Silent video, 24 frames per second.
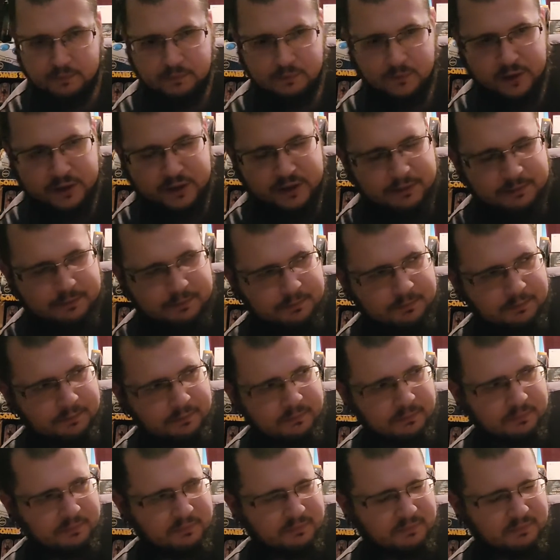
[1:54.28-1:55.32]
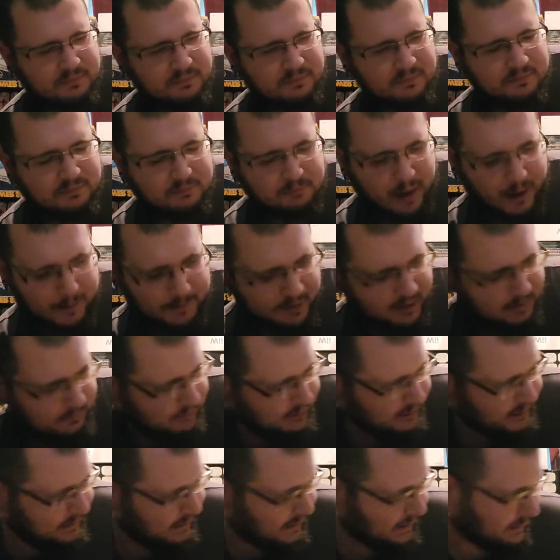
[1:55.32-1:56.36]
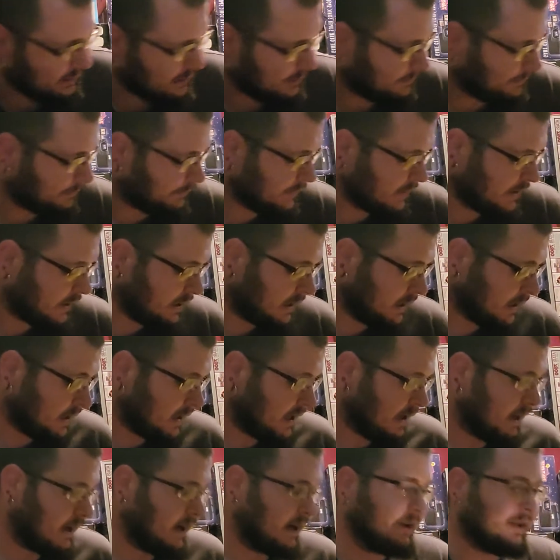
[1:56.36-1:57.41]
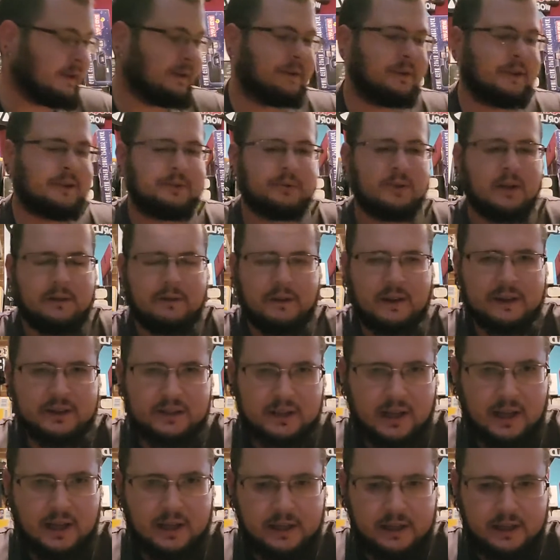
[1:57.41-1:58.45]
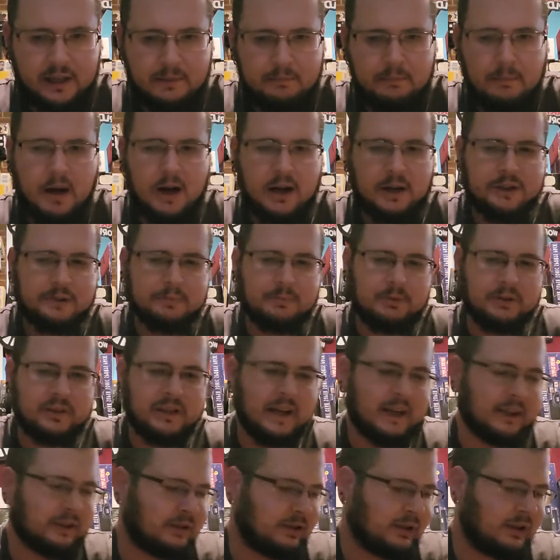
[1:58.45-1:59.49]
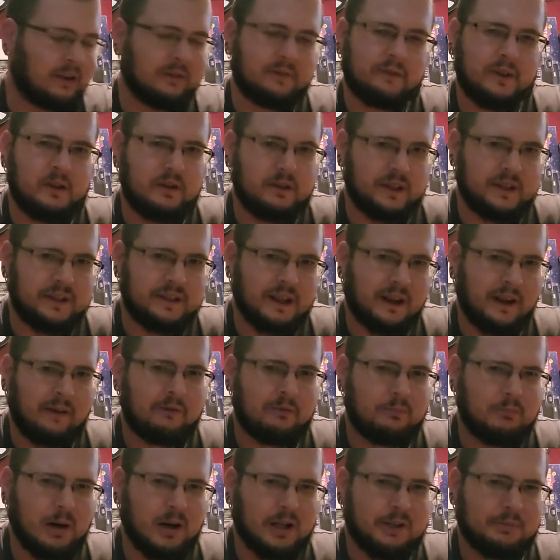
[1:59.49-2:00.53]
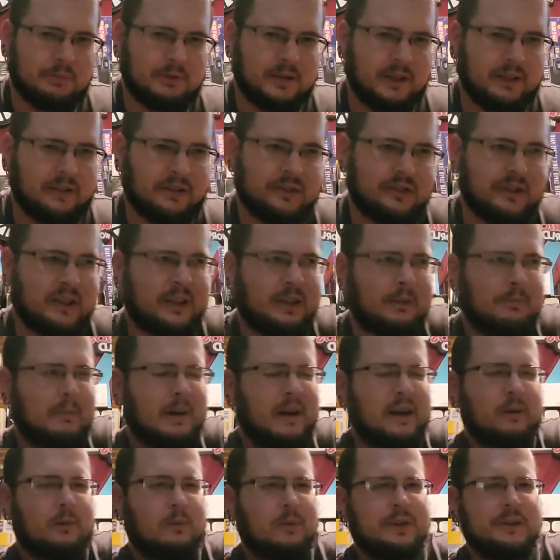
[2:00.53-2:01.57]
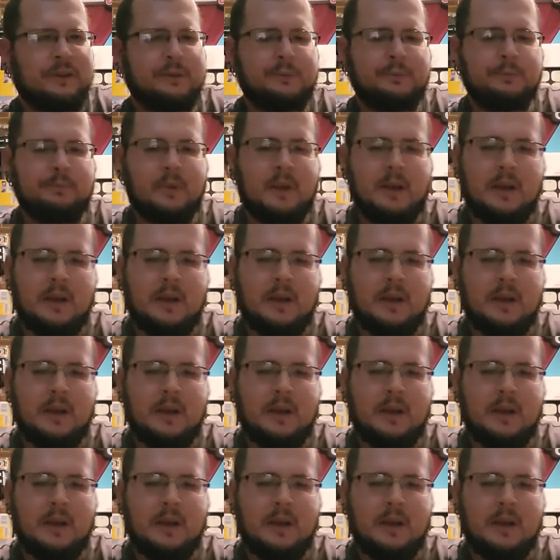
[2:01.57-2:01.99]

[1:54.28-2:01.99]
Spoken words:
Which might be complete, I don't know. This one I've actually got in a box protector. A few of these I have in box protectors, like the better ones.